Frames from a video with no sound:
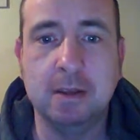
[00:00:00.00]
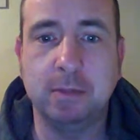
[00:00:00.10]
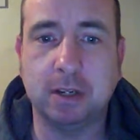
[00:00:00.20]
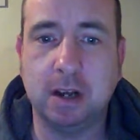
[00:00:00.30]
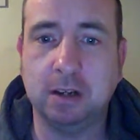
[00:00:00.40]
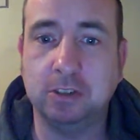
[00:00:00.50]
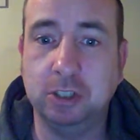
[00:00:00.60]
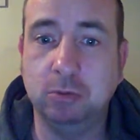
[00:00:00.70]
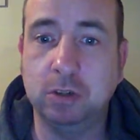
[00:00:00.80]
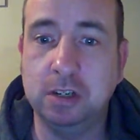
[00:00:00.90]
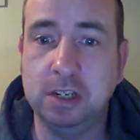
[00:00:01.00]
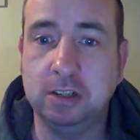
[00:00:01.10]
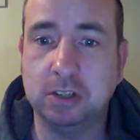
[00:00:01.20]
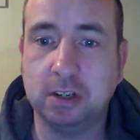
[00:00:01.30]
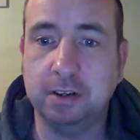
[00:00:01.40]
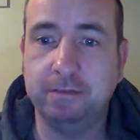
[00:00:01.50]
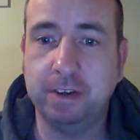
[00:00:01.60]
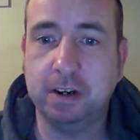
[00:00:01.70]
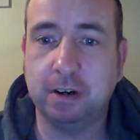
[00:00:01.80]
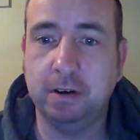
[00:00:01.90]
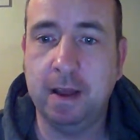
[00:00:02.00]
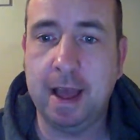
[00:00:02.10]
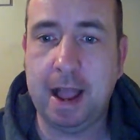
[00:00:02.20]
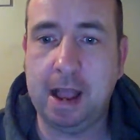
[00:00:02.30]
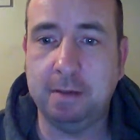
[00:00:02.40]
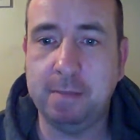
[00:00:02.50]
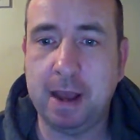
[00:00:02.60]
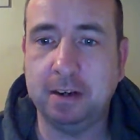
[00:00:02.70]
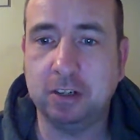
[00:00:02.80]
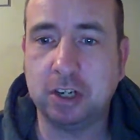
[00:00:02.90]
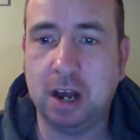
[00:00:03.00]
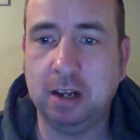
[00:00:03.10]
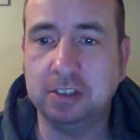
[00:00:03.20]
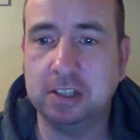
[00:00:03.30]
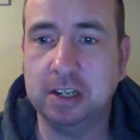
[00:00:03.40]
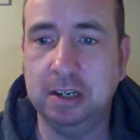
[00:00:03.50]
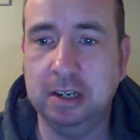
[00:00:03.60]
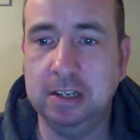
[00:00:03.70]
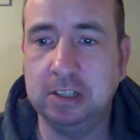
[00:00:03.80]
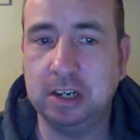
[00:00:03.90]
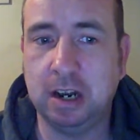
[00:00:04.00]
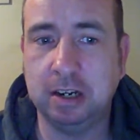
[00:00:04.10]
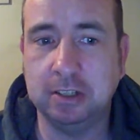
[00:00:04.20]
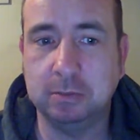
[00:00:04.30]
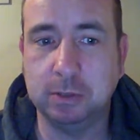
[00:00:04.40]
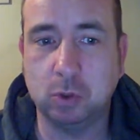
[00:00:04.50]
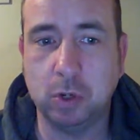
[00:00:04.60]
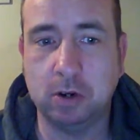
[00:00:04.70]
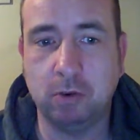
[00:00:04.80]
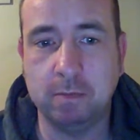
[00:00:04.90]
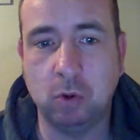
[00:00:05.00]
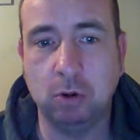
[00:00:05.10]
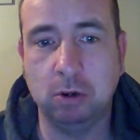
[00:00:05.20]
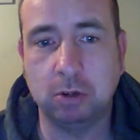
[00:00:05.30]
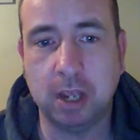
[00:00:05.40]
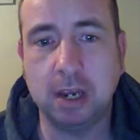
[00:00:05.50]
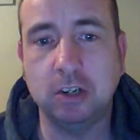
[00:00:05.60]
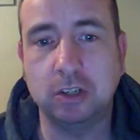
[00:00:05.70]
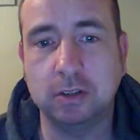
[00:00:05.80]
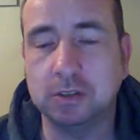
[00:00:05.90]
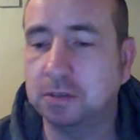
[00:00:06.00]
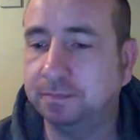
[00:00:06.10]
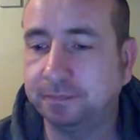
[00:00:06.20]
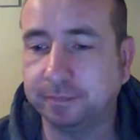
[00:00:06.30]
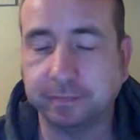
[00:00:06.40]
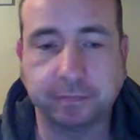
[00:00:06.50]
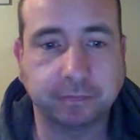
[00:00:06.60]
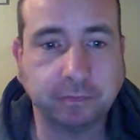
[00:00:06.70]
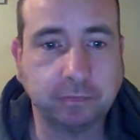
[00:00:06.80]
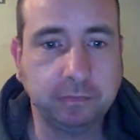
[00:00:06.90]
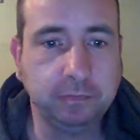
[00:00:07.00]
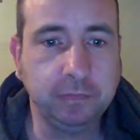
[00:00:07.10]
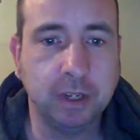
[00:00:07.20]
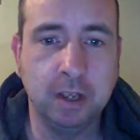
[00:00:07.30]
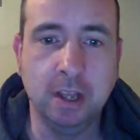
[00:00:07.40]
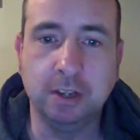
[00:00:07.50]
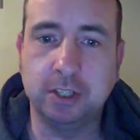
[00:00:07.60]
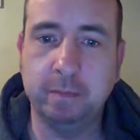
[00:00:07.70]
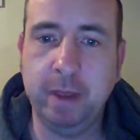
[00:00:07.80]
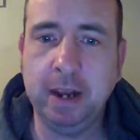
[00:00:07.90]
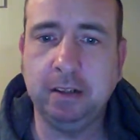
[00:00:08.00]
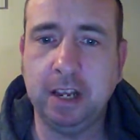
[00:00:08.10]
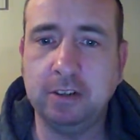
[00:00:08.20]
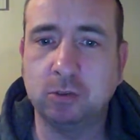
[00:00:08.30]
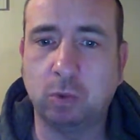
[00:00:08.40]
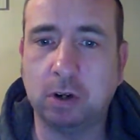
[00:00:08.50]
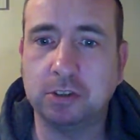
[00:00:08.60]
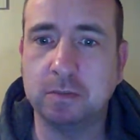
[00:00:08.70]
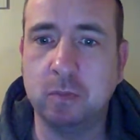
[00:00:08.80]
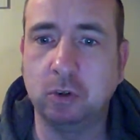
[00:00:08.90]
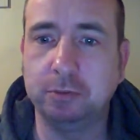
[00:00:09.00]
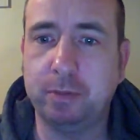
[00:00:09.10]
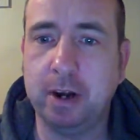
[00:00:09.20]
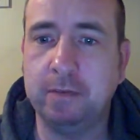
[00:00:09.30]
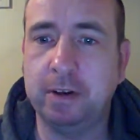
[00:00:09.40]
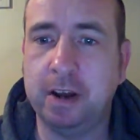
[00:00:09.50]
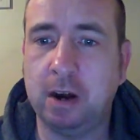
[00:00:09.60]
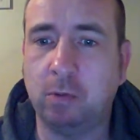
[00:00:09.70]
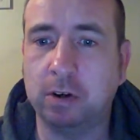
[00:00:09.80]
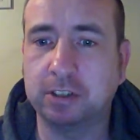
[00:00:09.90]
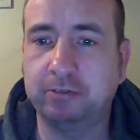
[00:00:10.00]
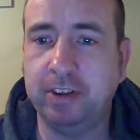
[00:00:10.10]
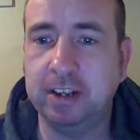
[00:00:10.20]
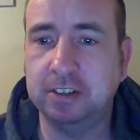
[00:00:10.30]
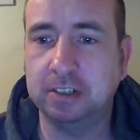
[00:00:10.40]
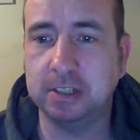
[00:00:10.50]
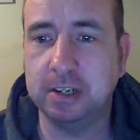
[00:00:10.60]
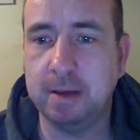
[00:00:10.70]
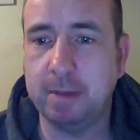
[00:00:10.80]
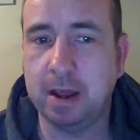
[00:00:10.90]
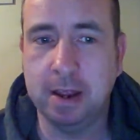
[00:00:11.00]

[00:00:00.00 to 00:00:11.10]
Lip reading: because you would need to configure and manage costly leased lines between remote locations. To make things worse, most private networks face a dilemma.